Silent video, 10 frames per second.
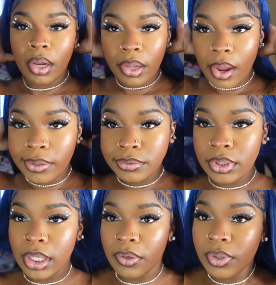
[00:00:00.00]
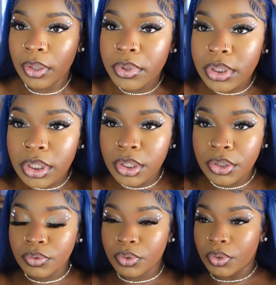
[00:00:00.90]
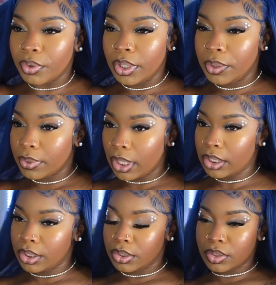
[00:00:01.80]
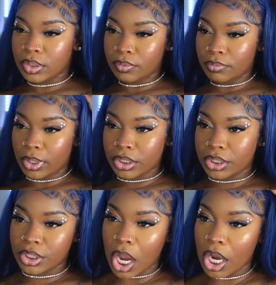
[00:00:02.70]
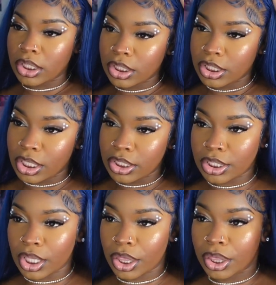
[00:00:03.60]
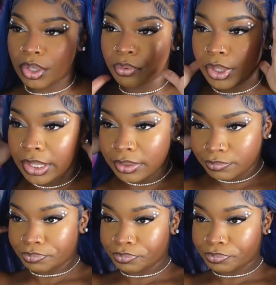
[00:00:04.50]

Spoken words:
Yep, and I feel like we're just gonna do three. We're not gonna do too much, just three.